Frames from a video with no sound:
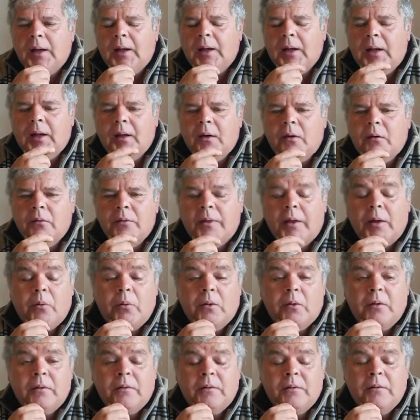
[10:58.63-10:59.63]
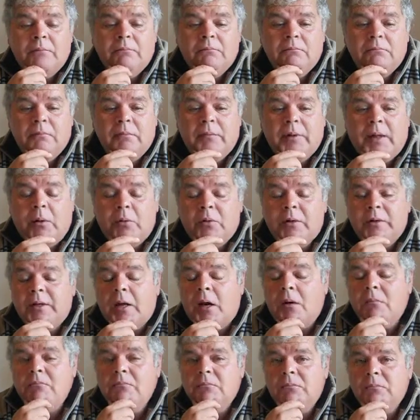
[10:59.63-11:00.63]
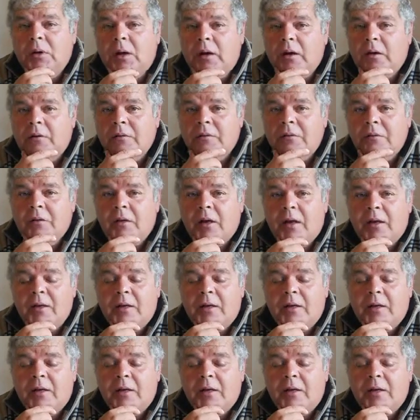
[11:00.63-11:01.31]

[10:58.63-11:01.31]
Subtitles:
how they were dumb and they